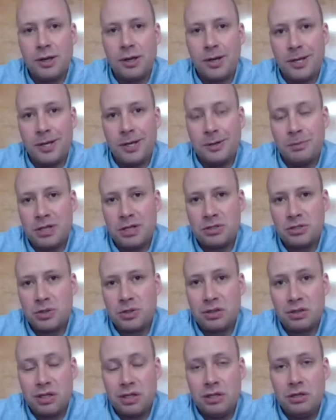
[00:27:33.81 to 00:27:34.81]
Um, and so
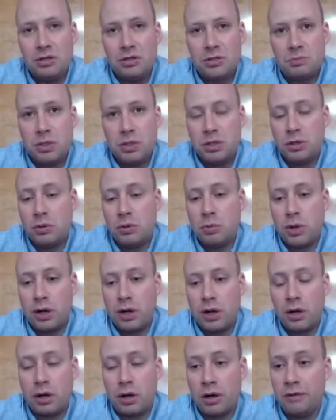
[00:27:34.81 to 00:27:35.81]
I think just being
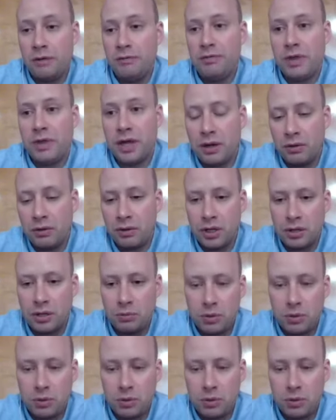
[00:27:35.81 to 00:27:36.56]
aware of that, right?